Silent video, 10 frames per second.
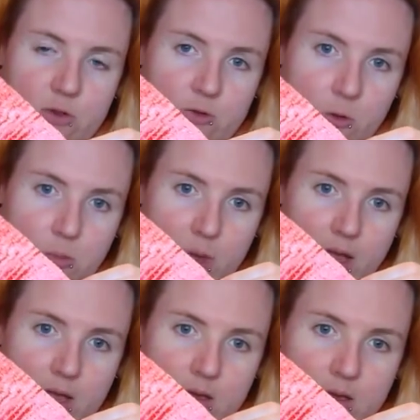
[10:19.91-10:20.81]
sock
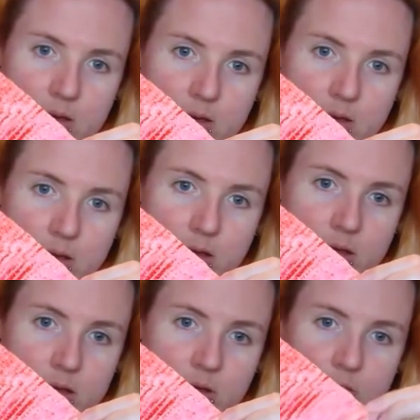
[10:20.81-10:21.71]
blank.
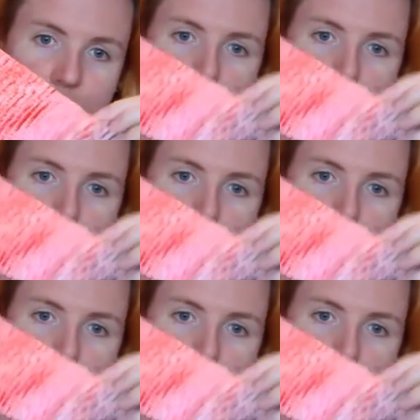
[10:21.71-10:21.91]
So it